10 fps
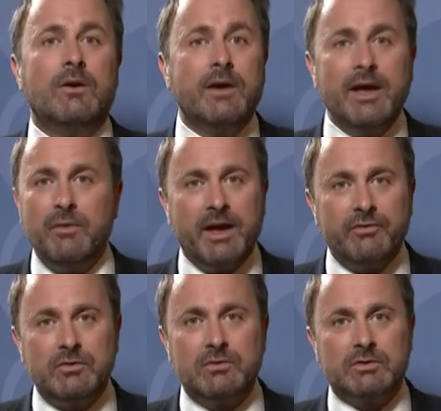okay, we
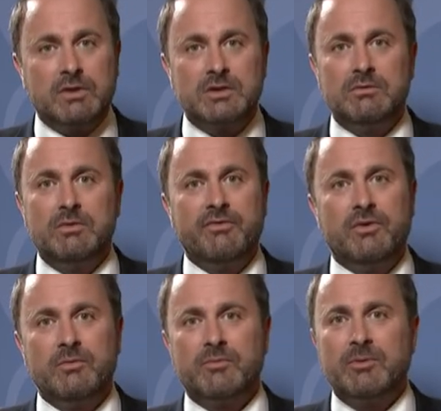have to do structural
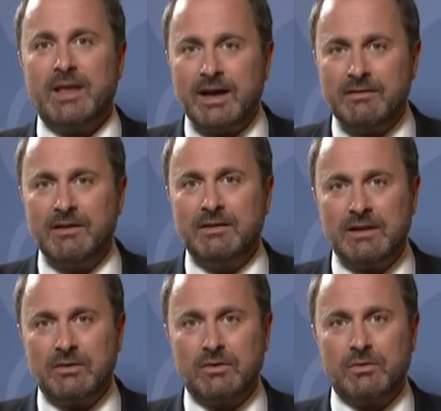reforms, but I think
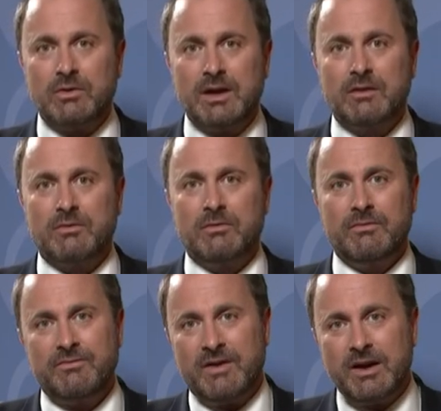that the
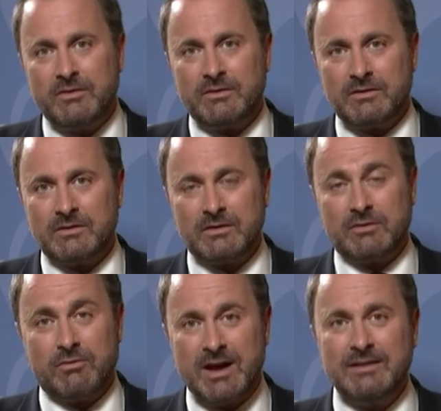coronavirus
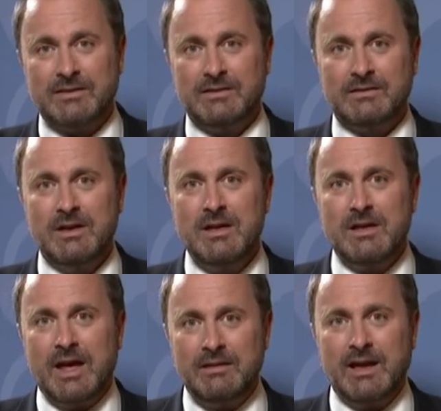crisis
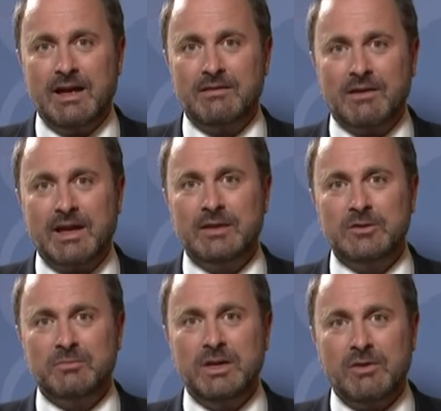and the answer
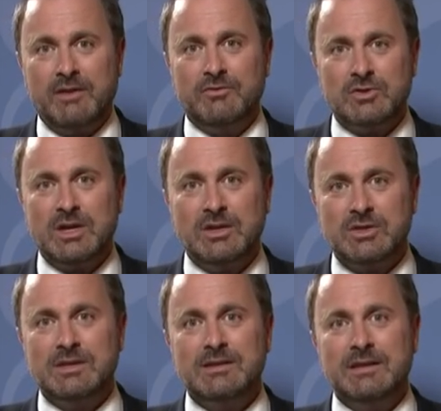cannot be you have to change
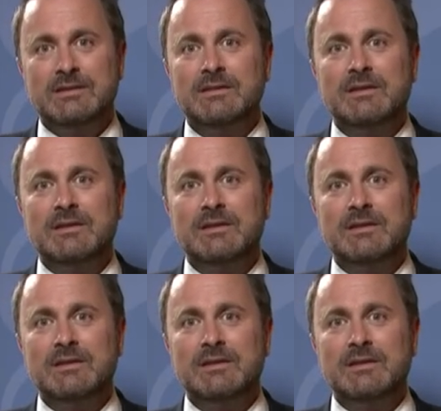this and this and